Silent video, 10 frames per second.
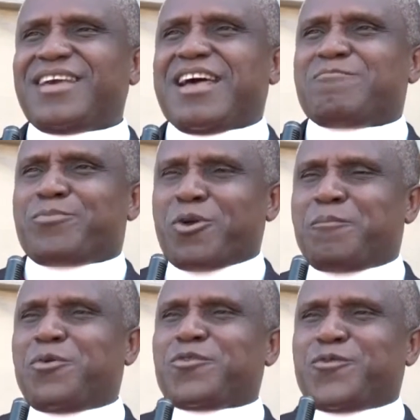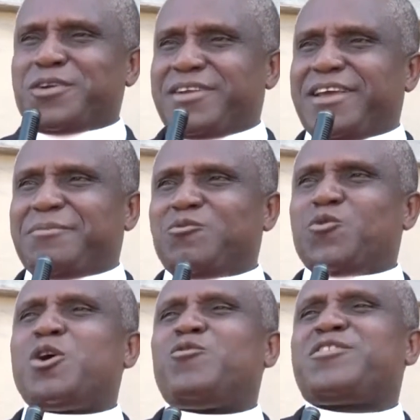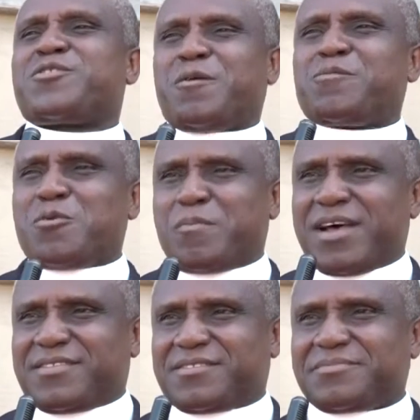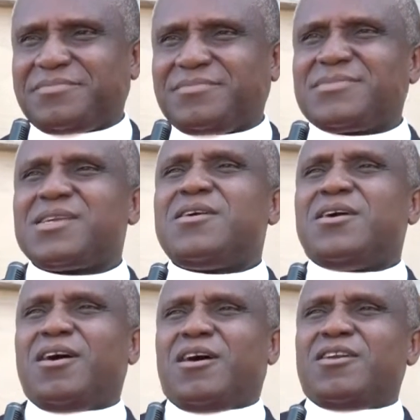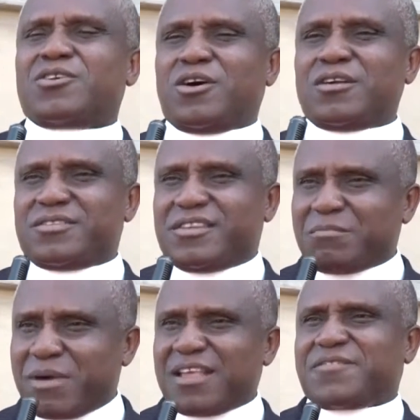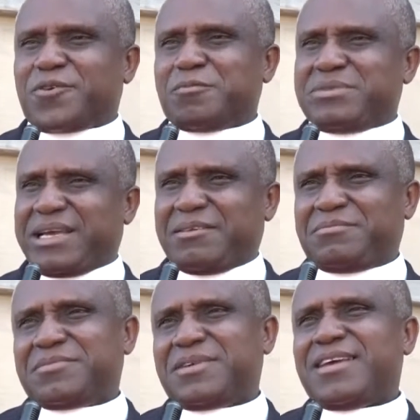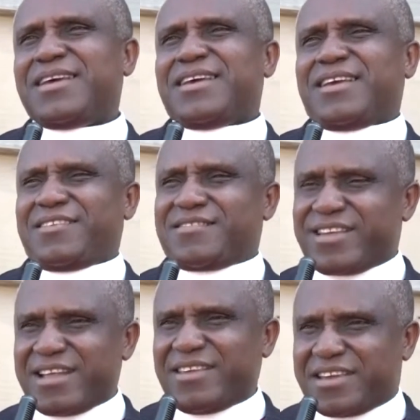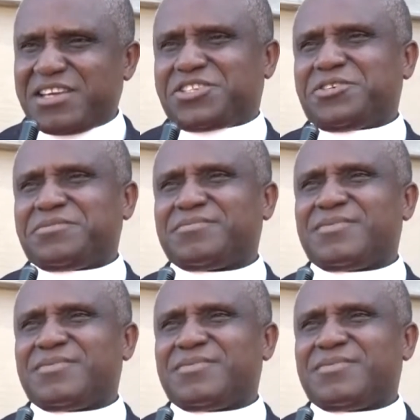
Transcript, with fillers: has proposed for them will always come to pass. All God demands from them is dedication